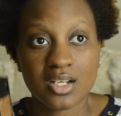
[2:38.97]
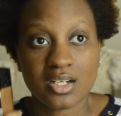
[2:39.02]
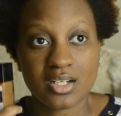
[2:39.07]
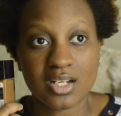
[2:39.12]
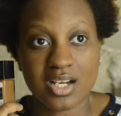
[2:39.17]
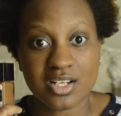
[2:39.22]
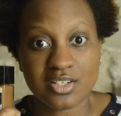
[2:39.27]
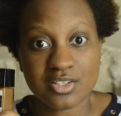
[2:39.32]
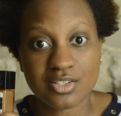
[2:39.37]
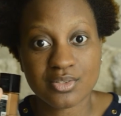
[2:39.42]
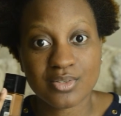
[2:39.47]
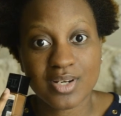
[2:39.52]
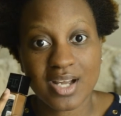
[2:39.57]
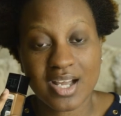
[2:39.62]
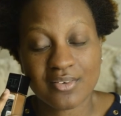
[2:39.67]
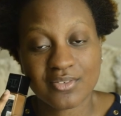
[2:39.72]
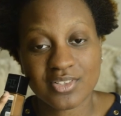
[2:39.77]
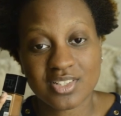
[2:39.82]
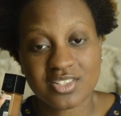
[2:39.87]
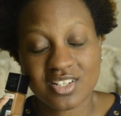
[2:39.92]
Now, I do
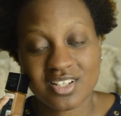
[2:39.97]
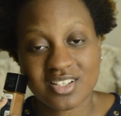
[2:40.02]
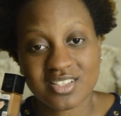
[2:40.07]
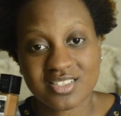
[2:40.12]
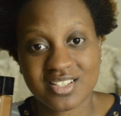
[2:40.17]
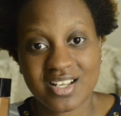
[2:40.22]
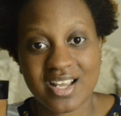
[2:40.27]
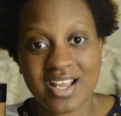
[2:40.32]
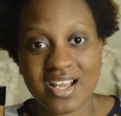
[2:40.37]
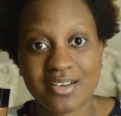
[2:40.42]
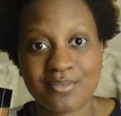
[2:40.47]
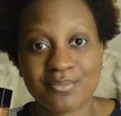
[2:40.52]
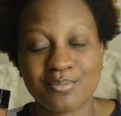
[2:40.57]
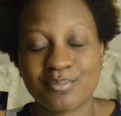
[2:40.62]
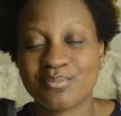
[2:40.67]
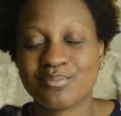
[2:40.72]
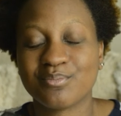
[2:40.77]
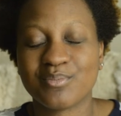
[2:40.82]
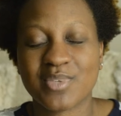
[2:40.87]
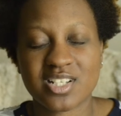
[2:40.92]
have a chance to
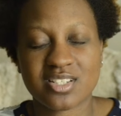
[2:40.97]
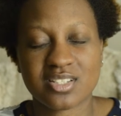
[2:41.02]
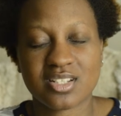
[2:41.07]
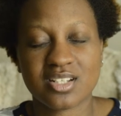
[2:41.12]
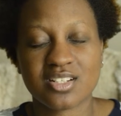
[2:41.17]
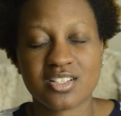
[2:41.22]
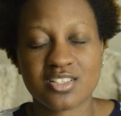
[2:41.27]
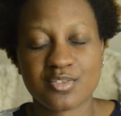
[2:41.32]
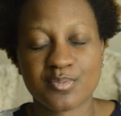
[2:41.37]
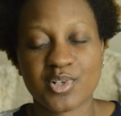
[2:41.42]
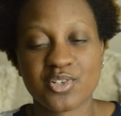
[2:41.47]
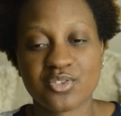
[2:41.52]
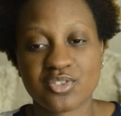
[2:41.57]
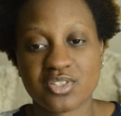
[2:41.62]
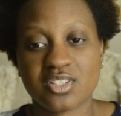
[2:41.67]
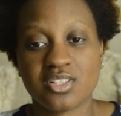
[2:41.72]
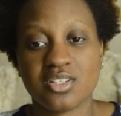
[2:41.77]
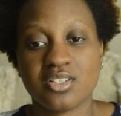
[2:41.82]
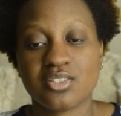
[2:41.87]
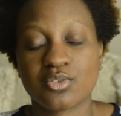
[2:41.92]
have, my skin is
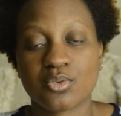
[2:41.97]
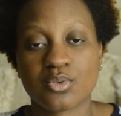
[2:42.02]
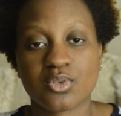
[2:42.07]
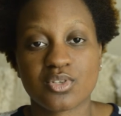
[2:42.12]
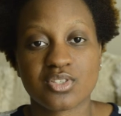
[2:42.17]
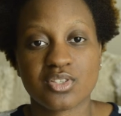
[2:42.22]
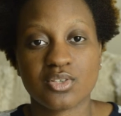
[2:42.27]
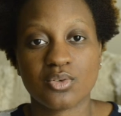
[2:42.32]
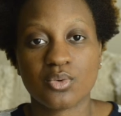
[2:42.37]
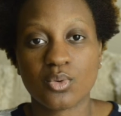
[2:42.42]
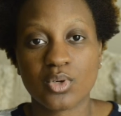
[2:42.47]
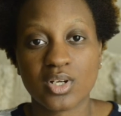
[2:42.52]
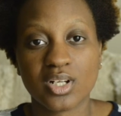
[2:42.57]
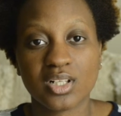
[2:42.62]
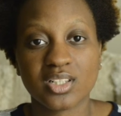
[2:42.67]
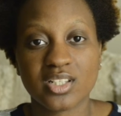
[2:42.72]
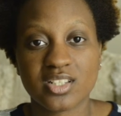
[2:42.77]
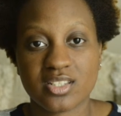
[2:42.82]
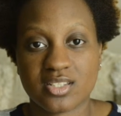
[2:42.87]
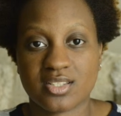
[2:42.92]
mostly towards the
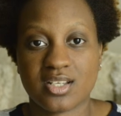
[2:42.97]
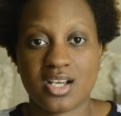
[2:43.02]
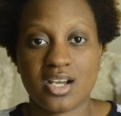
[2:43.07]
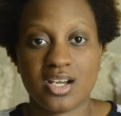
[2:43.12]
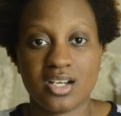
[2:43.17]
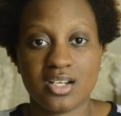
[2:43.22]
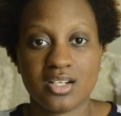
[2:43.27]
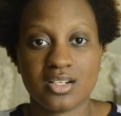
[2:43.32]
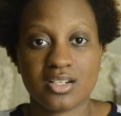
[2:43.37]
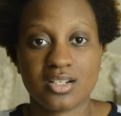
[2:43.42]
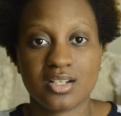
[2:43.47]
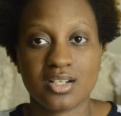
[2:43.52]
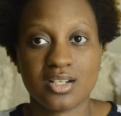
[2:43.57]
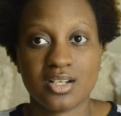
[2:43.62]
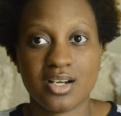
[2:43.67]
oily side.